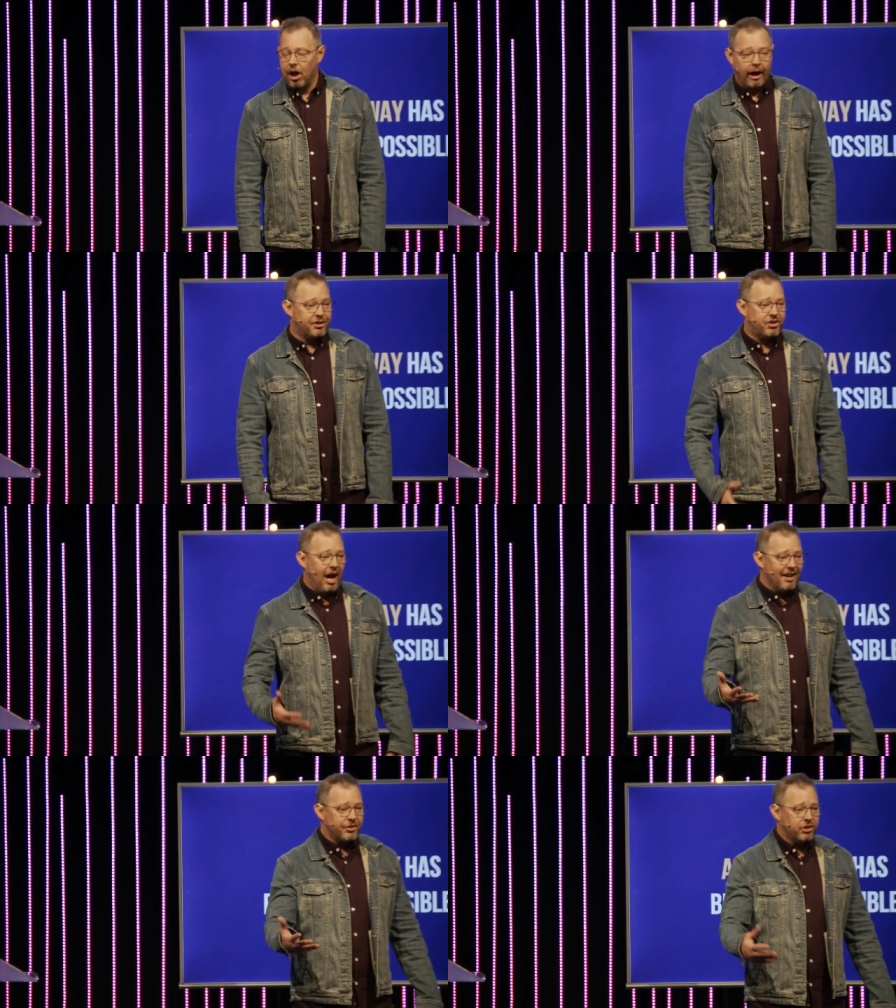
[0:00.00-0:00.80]
It's
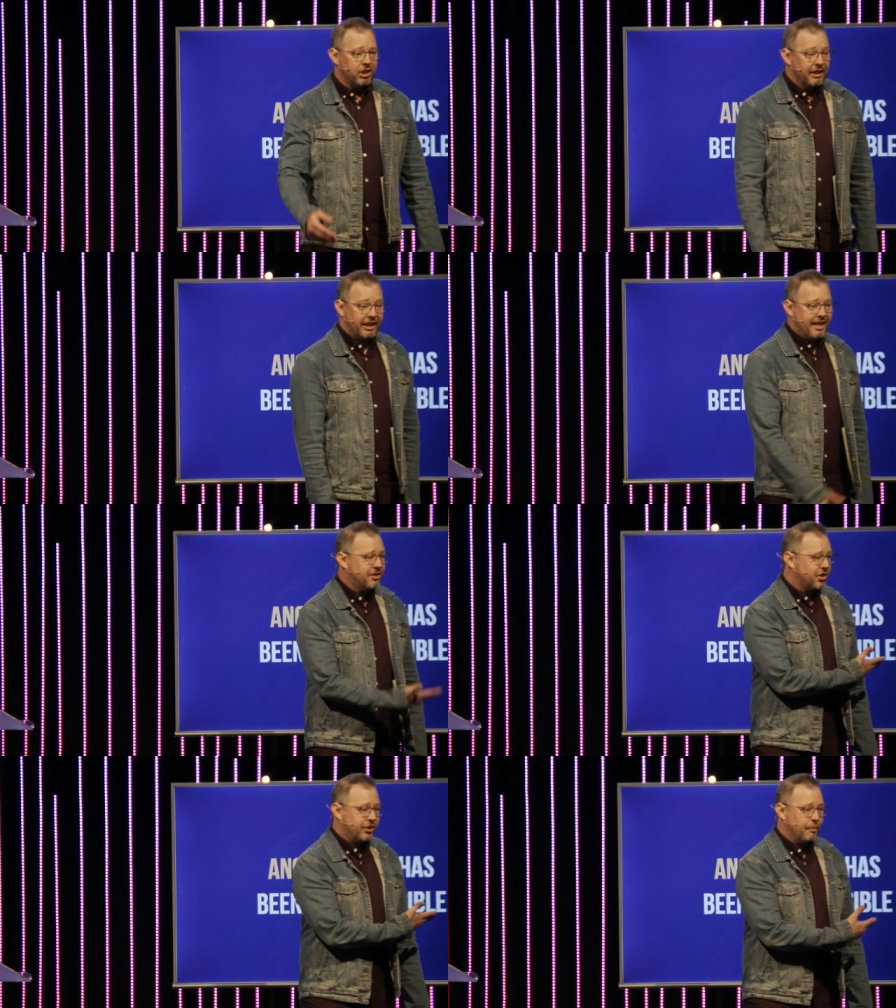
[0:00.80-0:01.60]
dusk. The kids
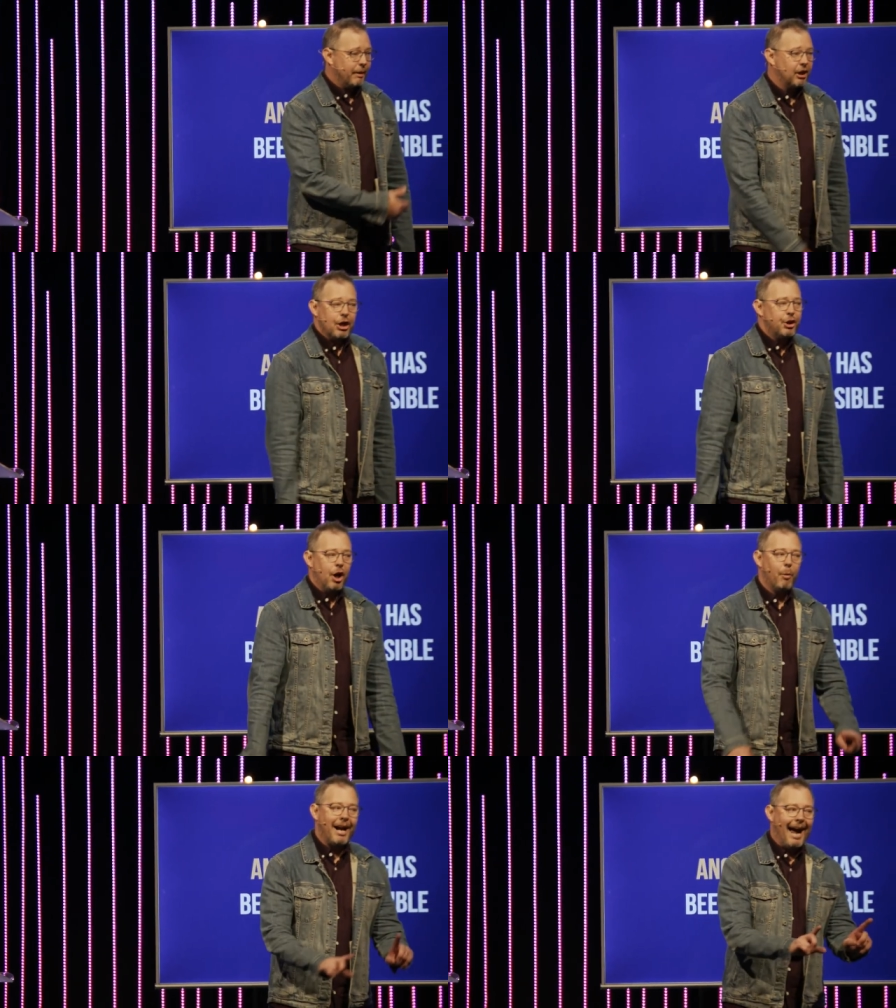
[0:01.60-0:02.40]
are sleeping. You
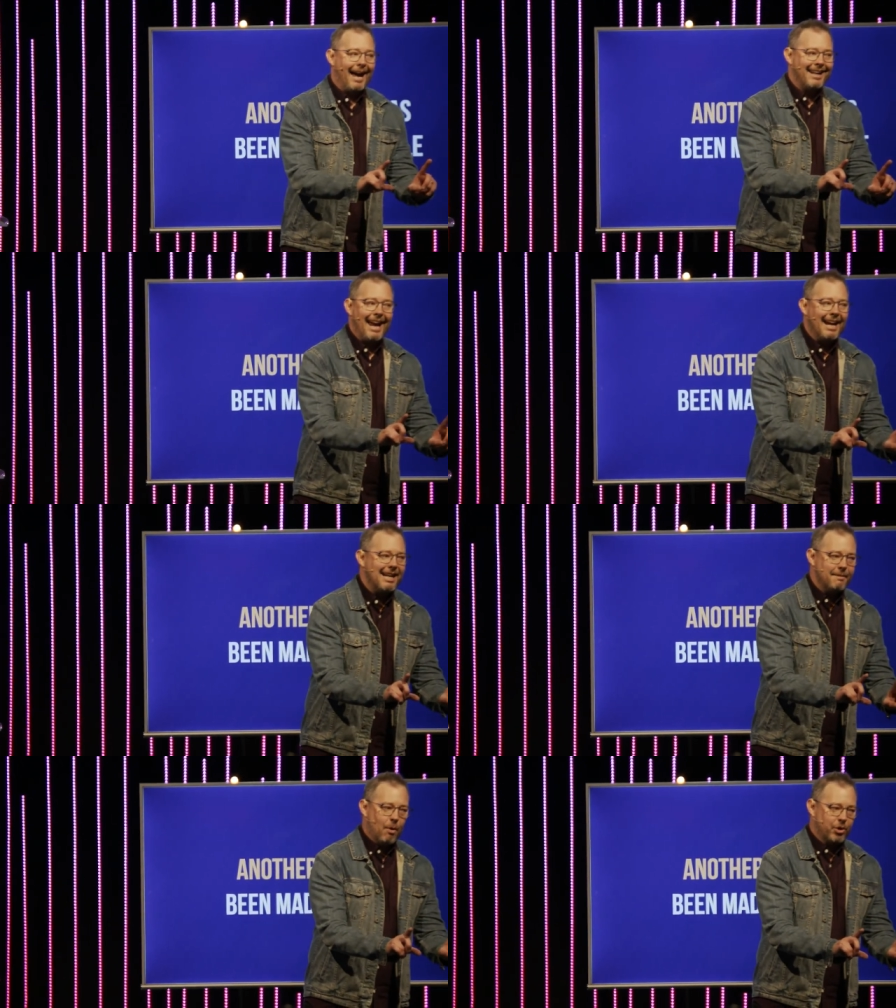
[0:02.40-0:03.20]
don't want to add
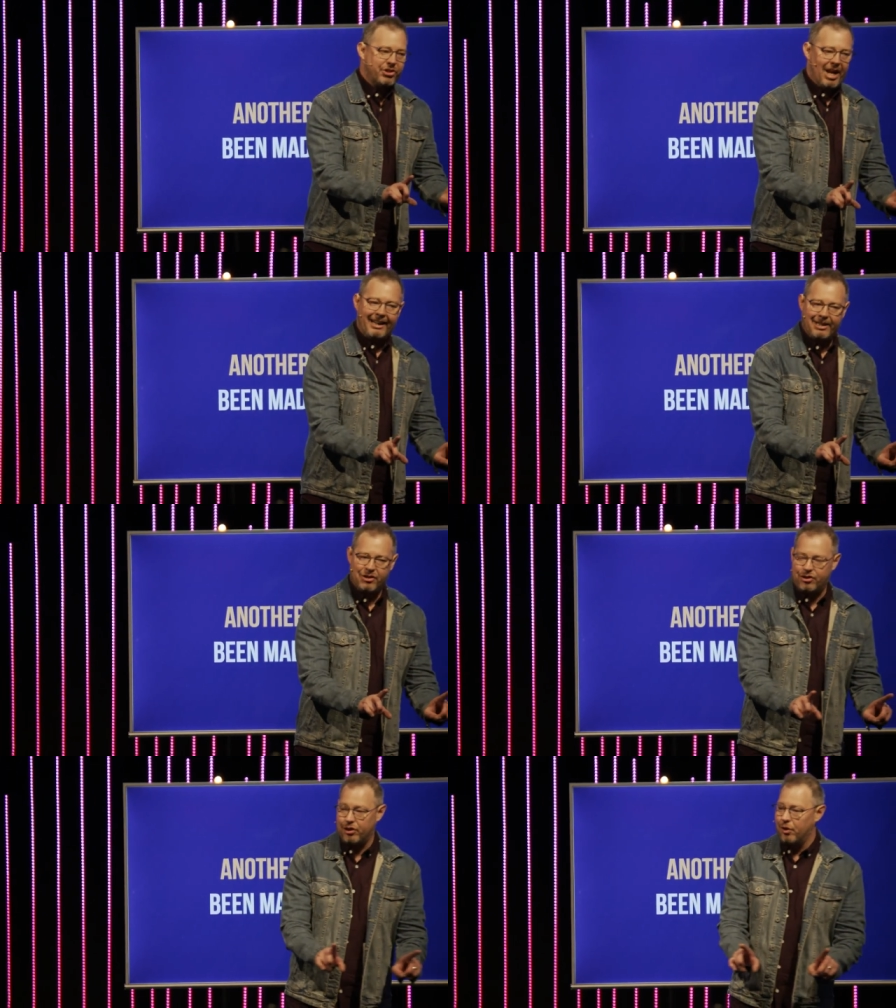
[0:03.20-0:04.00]
any more
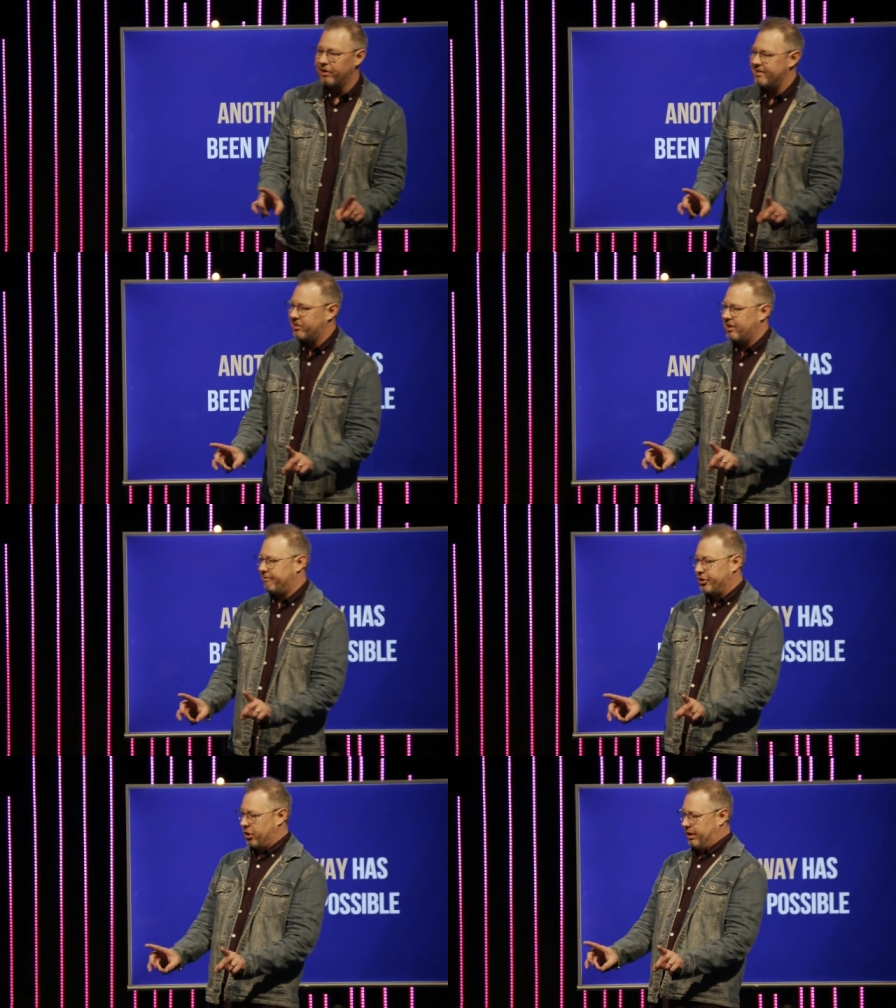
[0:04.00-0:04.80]
seconds to your
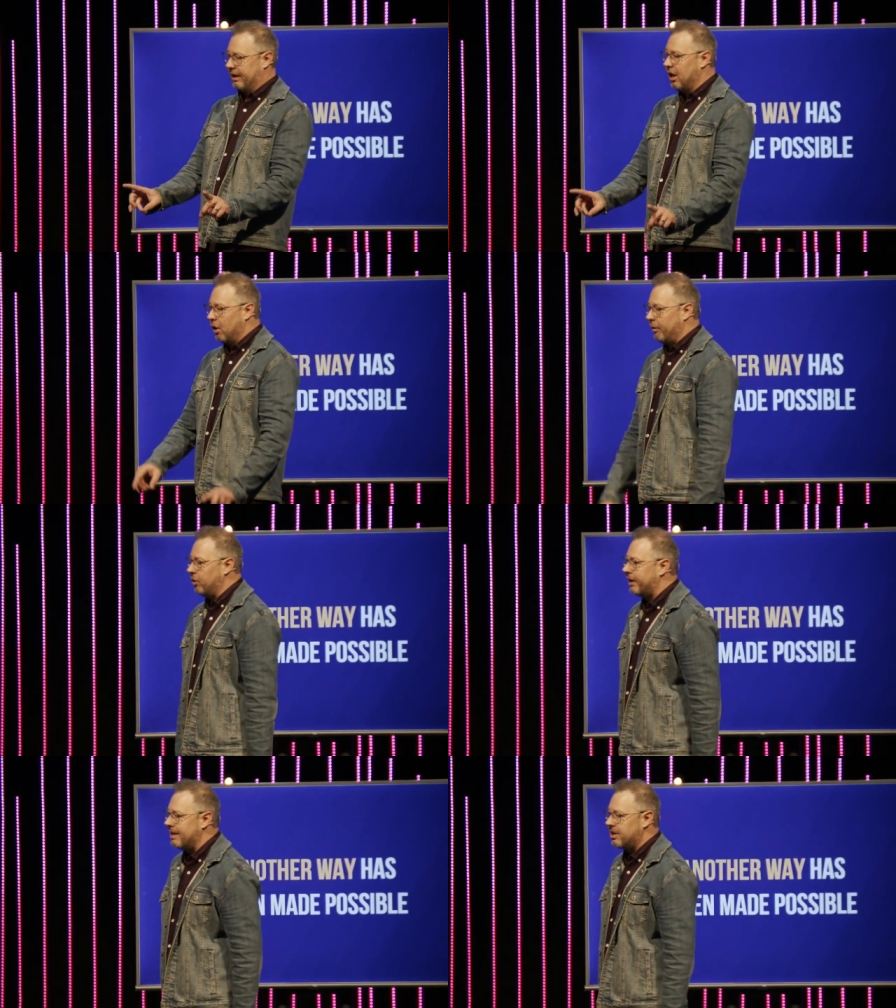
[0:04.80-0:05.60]
necessary journey. When
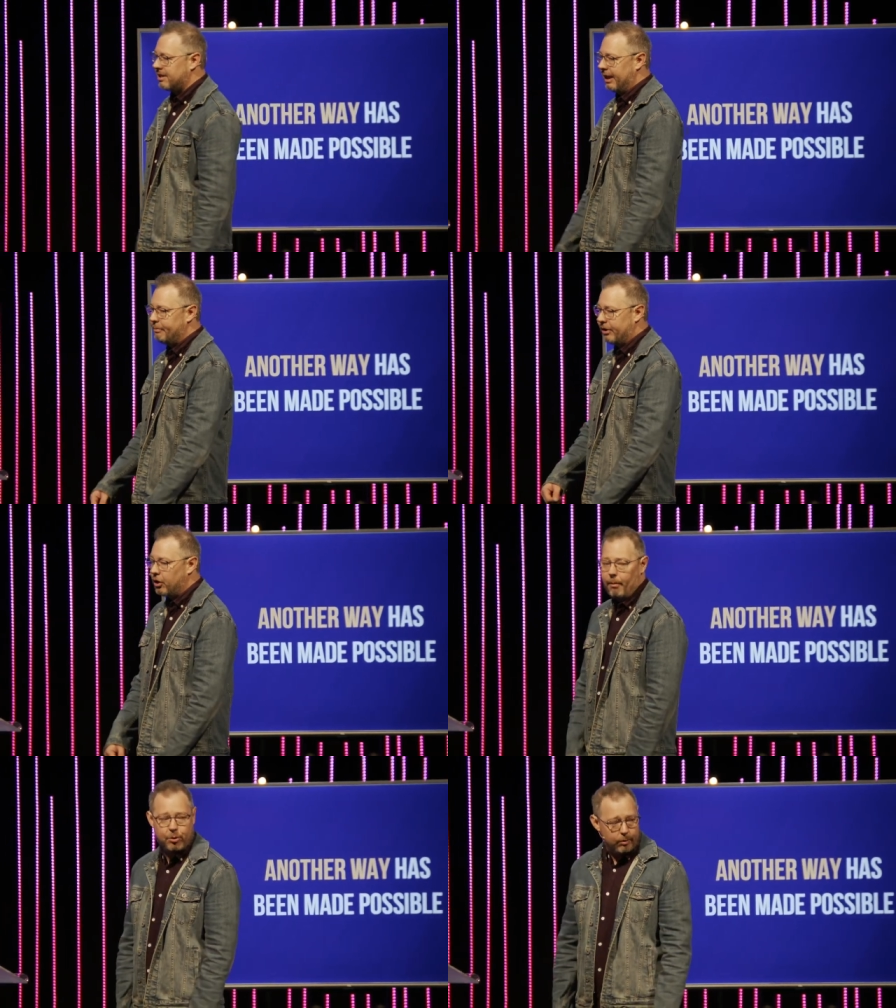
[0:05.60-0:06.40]
your kids are sleeping, you
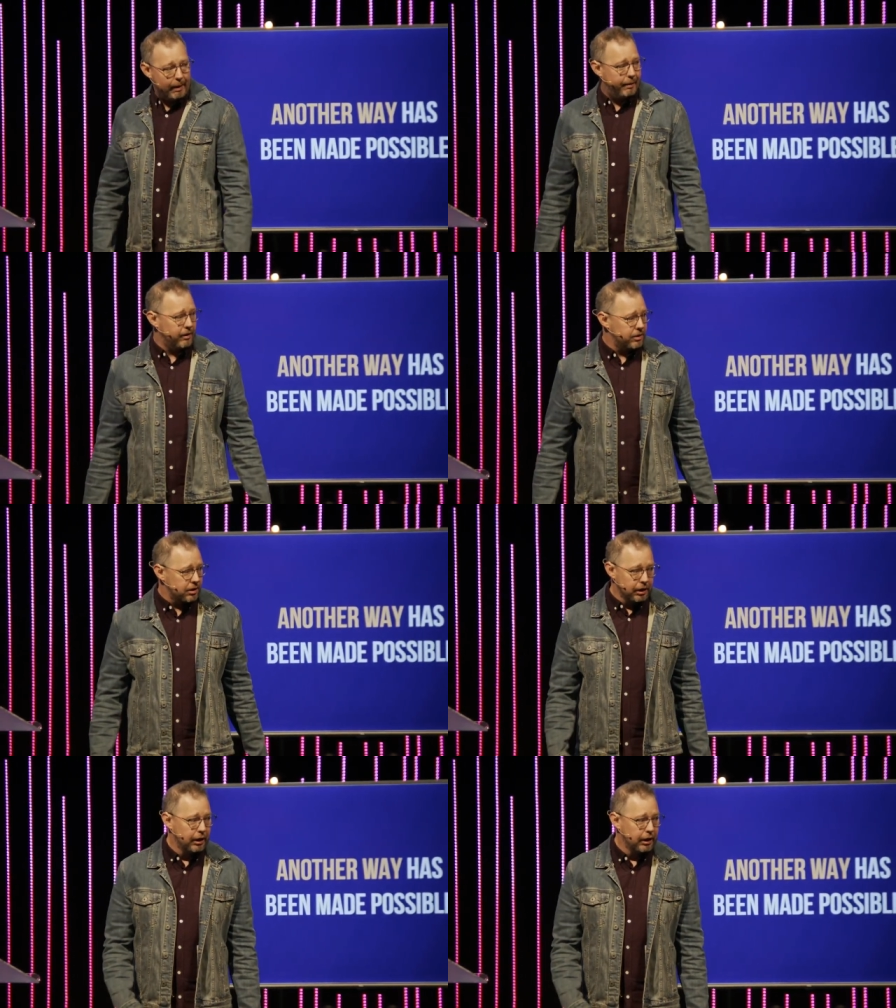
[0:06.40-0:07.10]
know what I'm talking about, parents?